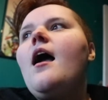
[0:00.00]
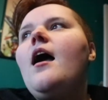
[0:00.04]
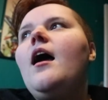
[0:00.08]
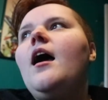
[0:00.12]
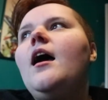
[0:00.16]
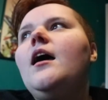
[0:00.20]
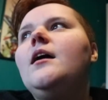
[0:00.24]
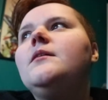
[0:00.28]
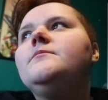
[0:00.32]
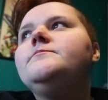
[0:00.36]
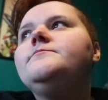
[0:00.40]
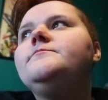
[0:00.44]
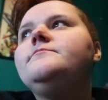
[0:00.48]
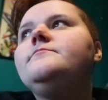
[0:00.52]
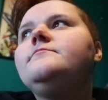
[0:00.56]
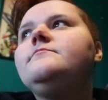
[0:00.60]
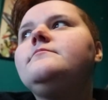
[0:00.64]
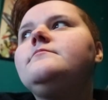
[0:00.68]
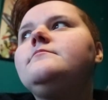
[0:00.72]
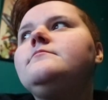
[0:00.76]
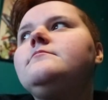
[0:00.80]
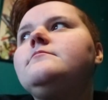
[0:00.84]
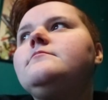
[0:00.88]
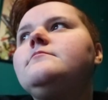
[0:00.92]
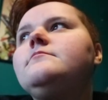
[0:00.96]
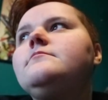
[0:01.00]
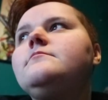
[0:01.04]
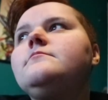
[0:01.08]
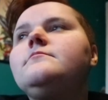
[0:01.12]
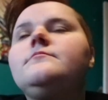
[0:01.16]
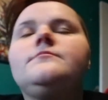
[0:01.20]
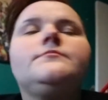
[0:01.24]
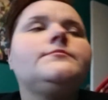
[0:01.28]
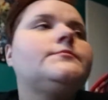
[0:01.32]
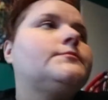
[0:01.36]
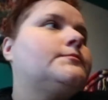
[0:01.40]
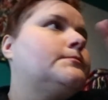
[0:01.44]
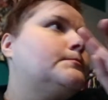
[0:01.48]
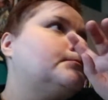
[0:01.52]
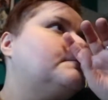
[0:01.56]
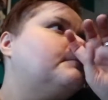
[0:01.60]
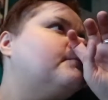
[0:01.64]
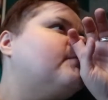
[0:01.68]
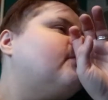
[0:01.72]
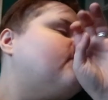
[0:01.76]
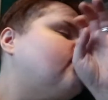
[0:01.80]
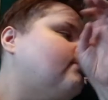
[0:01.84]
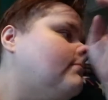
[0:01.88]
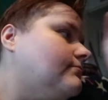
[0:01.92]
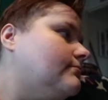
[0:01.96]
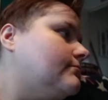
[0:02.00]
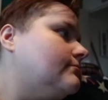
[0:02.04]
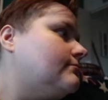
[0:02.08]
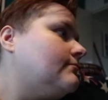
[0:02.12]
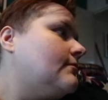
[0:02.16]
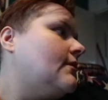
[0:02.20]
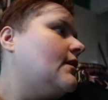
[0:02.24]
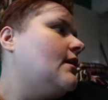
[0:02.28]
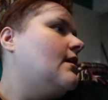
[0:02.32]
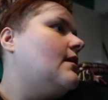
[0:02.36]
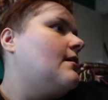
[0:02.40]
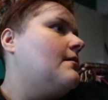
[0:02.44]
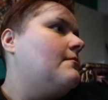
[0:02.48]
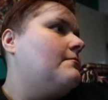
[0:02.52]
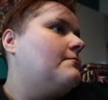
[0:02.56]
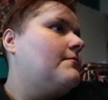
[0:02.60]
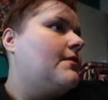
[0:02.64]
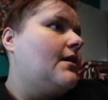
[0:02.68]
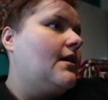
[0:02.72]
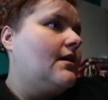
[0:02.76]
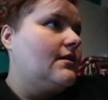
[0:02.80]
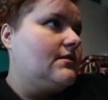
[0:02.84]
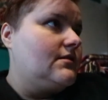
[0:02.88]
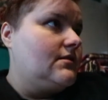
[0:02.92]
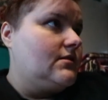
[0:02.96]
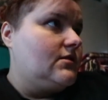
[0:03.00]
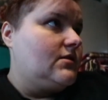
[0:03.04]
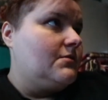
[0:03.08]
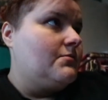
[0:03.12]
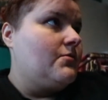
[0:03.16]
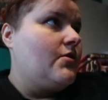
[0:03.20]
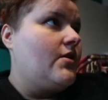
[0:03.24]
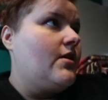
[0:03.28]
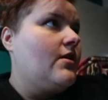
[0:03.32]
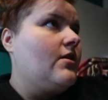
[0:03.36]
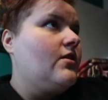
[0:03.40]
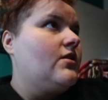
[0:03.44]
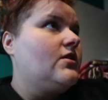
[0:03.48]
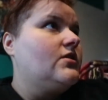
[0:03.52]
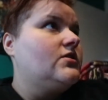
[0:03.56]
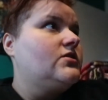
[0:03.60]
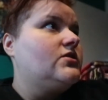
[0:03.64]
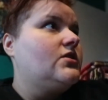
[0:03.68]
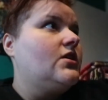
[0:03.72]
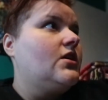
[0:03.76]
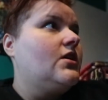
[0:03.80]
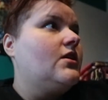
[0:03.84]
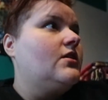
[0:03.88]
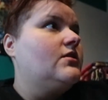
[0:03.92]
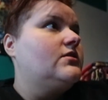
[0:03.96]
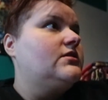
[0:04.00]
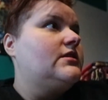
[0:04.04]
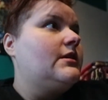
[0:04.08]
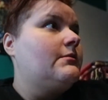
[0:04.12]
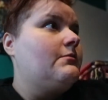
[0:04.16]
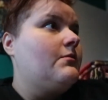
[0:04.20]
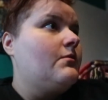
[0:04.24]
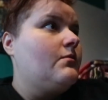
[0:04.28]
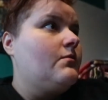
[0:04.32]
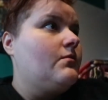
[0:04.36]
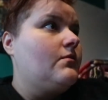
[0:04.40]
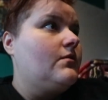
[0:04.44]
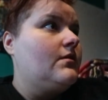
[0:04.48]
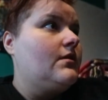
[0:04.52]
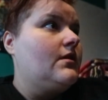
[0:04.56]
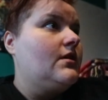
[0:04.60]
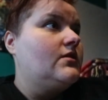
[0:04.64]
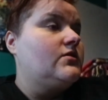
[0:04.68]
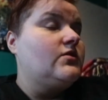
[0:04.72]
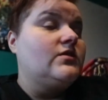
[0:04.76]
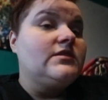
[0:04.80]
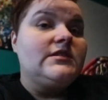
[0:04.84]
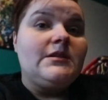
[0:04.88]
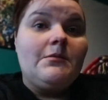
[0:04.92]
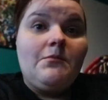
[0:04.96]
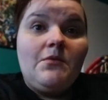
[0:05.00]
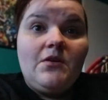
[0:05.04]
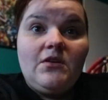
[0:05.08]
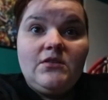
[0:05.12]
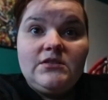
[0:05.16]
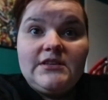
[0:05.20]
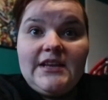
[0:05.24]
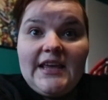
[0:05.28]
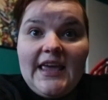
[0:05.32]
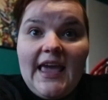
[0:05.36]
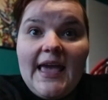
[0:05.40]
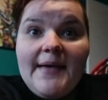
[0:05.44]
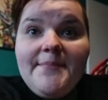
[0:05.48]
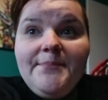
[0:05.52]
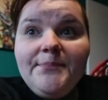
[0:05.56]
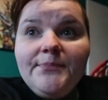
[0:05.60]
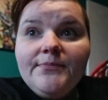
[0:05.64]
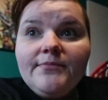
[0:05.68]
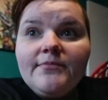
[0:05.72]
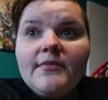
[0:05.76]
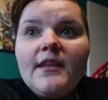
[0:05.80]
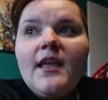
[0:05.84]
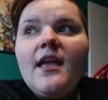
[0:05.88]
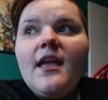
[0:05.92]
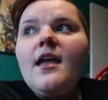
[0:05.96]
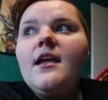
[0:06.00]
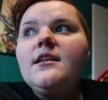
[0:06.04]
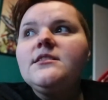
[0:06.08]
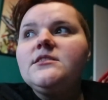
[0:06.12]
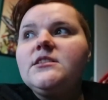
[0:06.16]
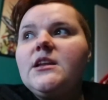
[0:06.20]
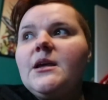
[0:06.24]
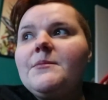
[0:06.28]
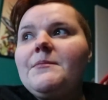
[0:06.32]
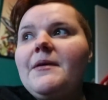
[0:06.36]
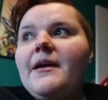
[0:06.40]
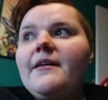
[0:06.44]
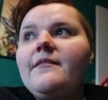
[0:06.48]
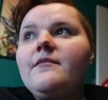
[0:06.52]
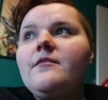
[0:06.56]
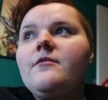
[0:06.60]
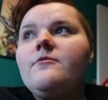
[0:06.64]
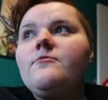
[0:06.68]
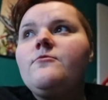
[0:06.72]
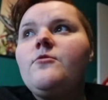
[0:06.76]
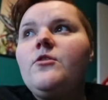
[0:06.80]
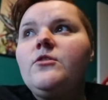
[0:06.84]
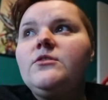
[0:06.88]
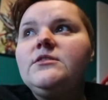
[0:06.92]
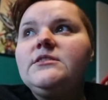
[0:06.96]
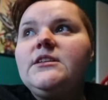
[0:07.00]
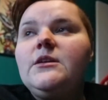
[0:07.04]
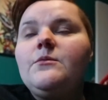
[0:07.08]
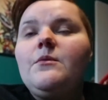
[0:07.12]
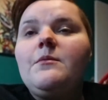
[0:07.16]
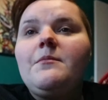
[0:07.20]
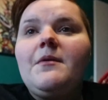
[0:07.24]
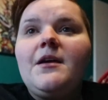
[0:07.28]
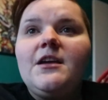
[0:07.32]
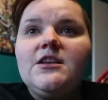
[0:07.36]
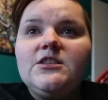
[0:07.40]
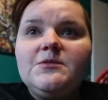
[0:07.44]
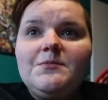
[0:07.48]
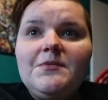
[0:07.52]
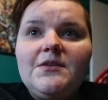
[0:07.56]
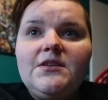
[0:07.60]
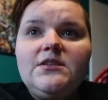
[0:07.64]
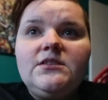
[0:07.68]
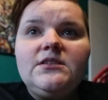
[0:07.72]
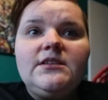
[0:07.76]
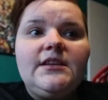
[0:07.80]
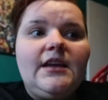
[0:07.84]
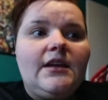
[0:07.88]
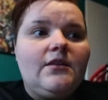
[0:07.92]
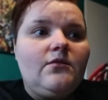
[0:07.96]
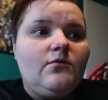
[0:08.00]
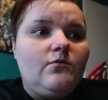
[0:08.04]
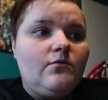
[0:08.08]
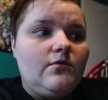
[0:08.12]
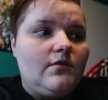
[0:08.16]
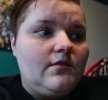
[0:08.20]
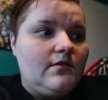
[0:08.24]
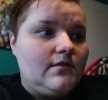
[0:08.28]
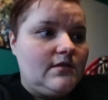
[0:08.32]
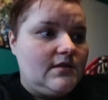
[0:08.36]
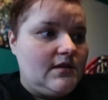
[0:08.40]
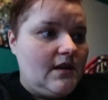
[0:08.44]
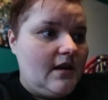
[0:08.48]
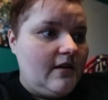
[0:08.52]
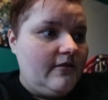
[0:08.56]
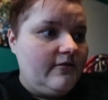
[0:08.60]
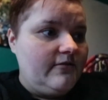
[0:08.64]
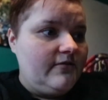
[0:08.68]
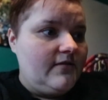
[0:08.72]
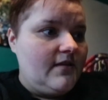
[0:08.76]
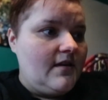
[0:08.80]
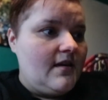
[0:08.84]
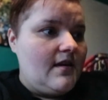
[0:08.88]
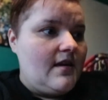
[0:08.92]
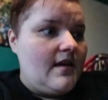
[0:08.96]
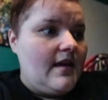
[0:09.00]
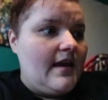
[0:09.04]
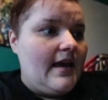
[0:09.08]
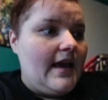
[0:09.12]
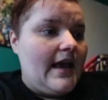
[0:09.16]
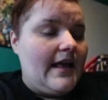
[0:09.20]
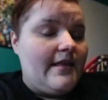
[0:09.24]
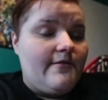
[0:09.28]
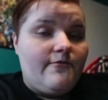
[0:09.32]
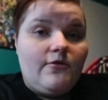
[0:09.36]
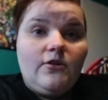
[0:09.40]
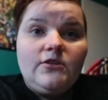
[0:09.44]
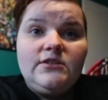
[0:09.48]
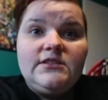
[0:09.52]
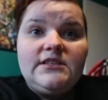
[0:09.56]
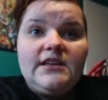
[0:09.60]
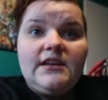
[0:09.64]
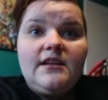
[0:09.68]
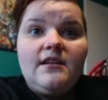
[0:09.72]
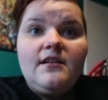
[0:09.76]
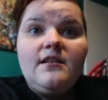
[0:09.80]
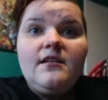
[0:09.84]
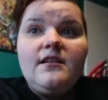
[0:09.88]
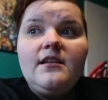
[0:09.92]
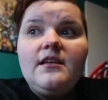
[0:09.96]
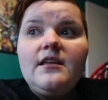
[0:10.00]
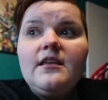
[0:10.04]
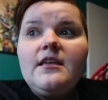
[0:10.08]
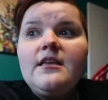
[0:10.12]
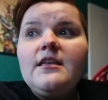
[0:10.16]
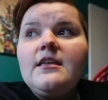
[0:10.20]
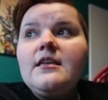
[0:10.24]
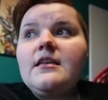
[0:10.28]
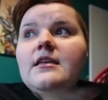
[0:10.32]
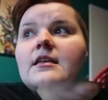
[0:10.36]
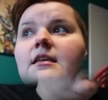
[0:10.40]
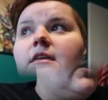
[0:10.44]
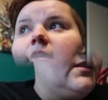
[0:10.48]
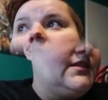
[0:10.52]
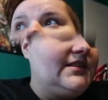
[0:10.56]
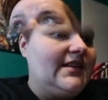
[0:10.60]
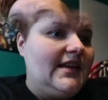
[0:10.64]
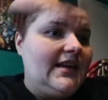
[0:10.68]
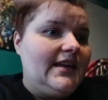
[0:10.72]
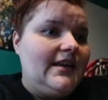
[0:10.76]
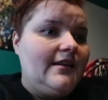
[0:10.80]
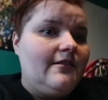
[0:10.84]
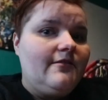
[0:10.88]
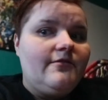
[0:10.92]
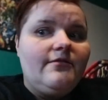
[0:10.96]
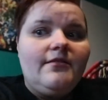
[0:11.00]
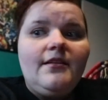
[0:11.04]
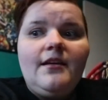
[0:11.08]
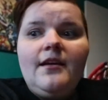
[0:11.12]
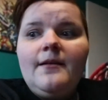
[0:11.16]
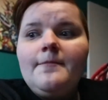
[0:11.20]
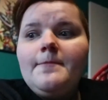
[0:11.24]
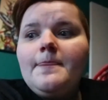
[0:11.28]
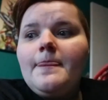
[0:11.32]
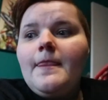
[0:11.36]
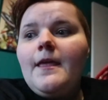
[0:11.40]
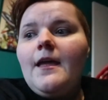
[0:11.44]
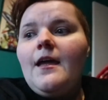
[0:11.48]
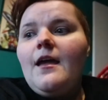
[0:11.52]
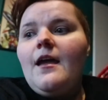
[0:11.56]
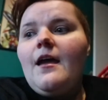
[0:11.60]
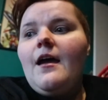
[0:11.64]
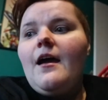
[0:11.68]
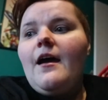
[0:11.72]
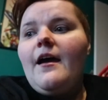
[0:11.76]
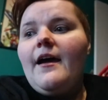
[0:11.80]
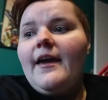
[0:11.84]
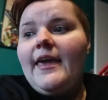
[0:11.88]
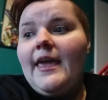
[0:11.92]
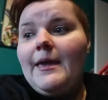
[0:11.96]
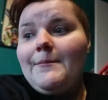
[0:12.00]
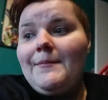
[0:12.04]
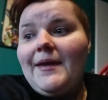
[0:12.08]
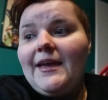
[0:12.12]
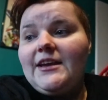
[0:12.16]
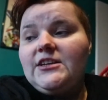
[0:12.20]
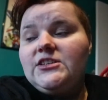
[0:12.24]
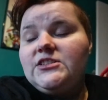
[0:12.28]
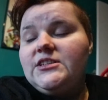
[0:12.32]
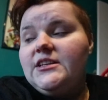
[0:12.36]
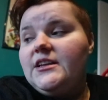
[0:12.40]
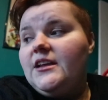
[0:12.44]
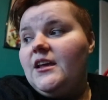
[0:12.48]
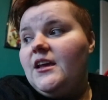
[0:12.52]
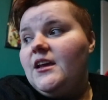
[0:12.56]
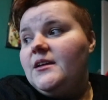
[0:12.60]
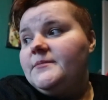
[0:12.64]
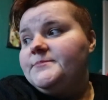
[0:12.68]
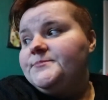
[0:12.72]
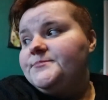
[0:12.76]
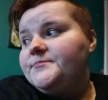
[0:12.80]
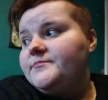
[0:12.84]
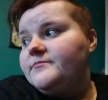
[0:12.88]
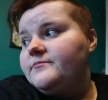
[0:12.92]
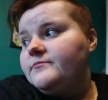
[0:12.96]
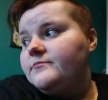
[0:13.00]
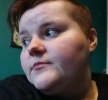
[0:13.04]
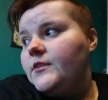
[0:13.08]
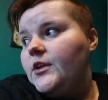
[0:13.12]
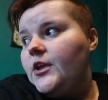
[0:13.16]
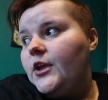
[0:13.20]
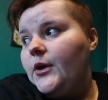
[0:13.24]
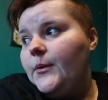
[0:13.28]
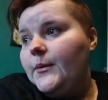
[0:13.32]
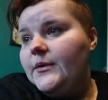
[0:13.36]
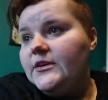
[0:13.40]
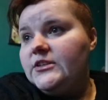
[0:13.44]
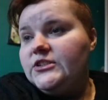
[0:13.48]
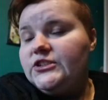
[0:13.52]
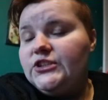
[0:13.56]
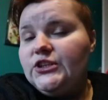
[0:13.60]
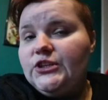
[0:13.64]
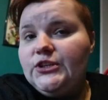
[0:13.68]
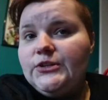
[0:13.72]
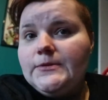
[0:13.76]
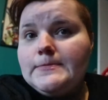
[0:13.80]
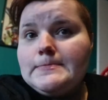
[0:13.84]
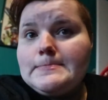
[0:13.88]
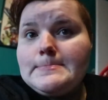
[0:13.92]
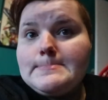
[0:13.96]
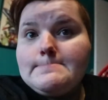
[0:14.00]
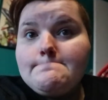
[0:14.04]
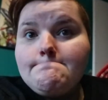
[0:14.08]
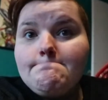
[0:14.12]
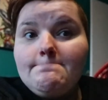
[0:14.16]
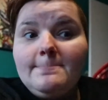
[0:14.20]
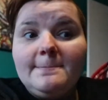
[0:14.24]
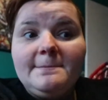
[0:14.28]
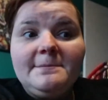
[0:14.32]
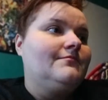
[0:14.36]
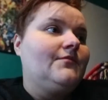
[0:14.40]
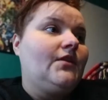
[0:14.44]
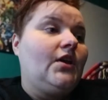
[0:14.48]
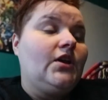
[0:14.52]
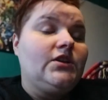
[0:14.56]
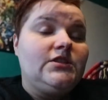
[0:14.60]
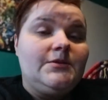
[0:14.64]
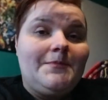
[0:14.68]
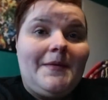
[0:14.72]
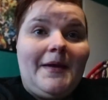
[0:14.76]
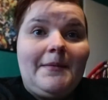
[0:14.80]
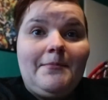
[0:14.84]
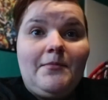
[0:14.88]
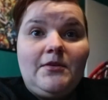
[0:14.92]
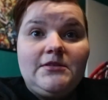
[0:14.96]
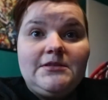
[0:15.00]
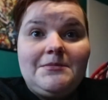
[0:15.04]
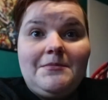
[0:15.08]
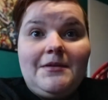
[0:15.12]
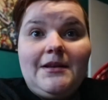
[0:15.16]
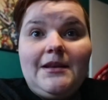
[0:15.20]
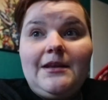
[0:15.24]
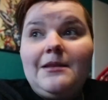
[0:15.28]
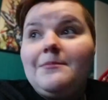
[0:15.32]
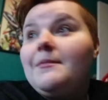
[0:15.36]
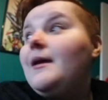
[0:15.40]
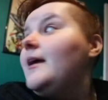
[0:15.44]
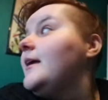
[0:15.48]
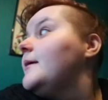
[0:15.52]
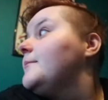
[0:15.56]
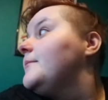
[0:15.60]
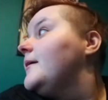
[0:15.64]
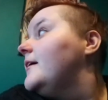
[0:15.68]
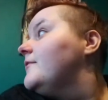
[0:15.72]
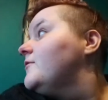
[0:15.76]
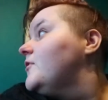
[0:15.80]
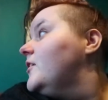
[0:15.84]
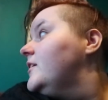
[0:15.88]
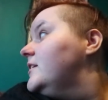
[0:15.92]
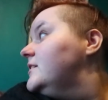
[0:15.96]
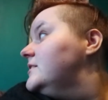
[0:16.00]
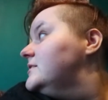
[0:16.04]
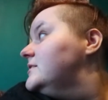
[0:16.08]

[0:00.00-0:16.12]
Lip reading: But tomorrow I'm going to start doing Slim World again. Tonight I'm having a roast dinner with my husband, getting all the stuff, have a roast dinner. New Year's Eve, I am actually going to go to the bank, put some money in the bank, but I've got an